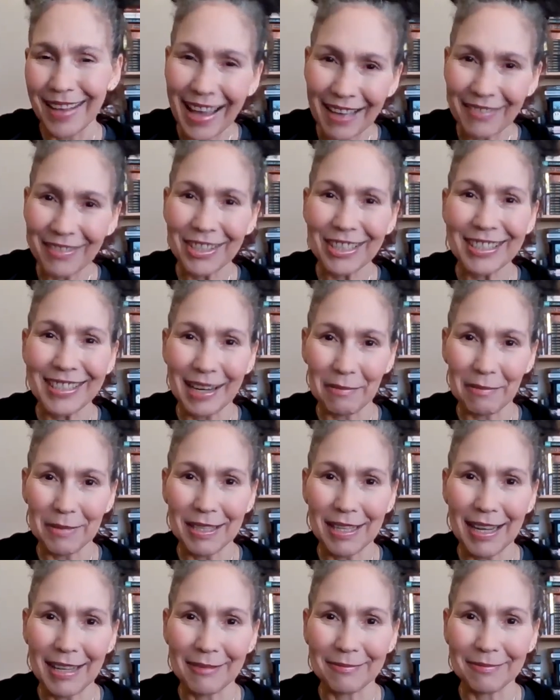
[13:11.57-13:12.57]
Have a good time
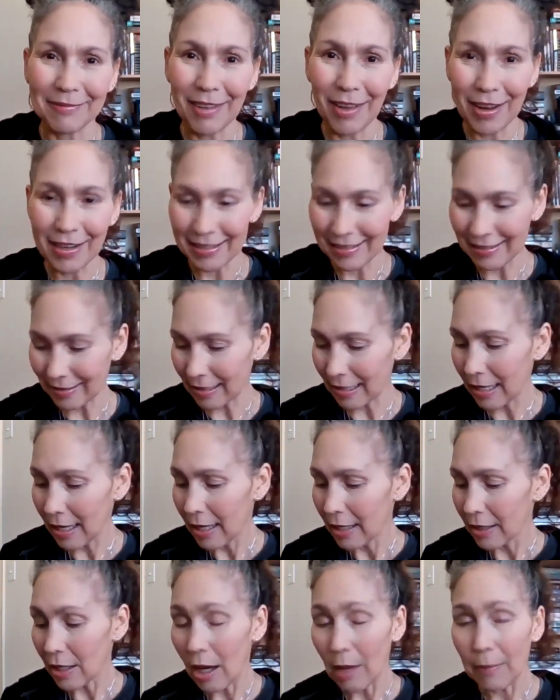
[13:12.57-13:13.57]
tonight. Honestly,
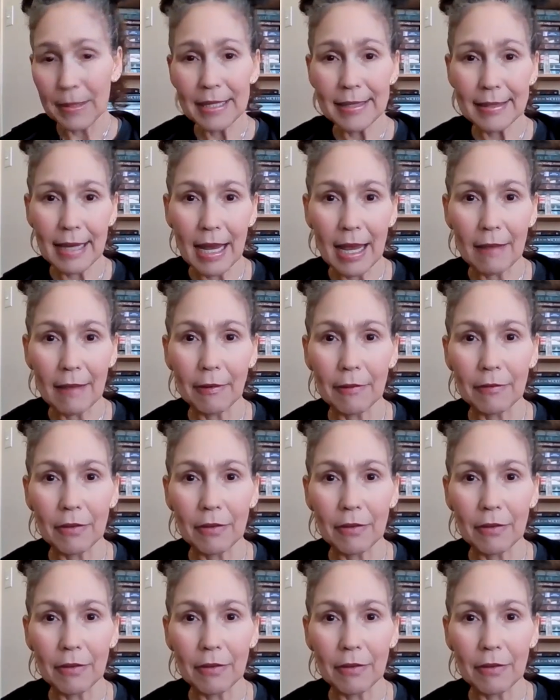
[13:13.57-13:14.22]
y'all be safe.